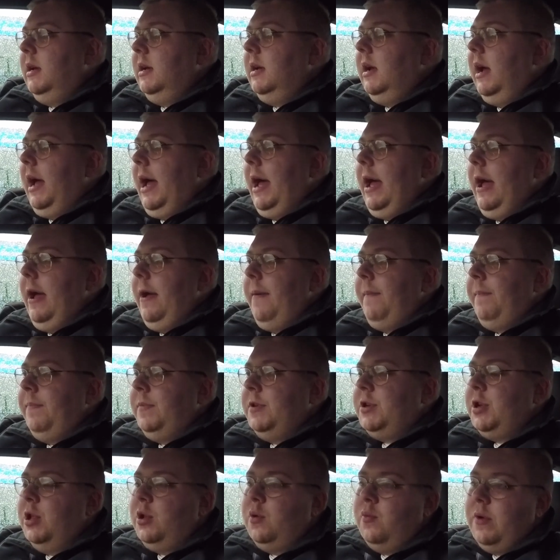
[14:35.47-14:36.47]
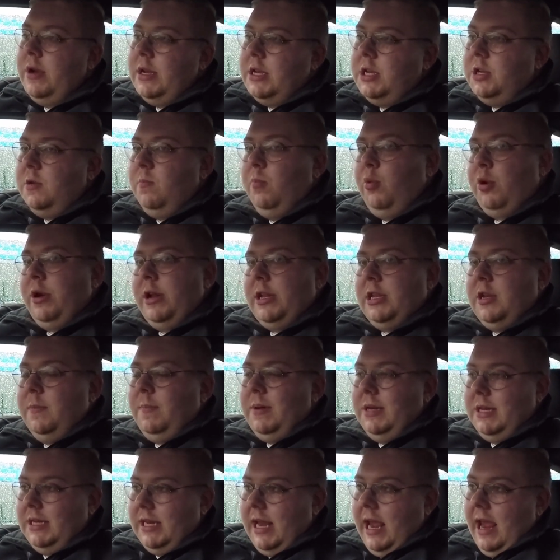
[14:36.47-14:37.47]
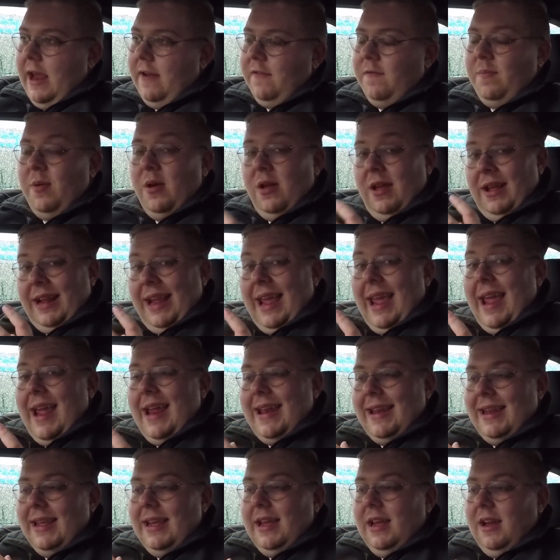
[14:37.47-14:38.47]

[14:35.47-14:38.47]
So there is some money to be saved, but again,